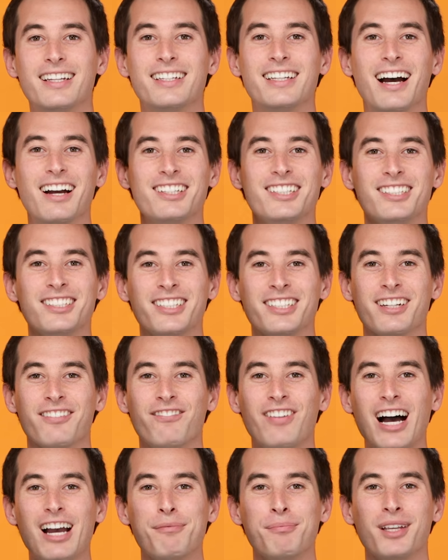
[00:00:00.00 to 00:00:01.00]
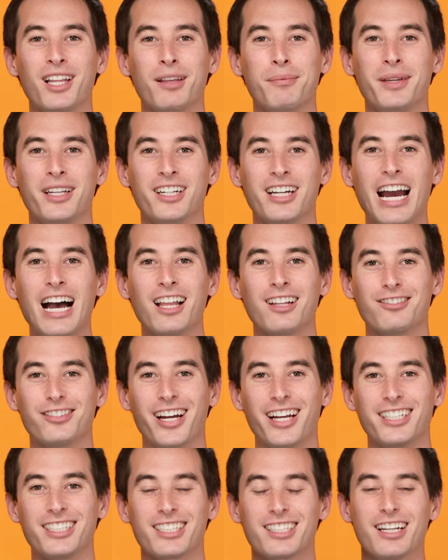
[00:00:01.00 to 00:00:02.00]
Now using your 5mm Allen
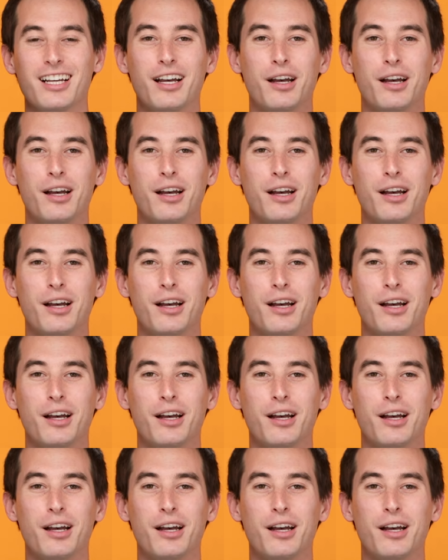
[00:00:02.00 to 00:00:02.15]
wrench,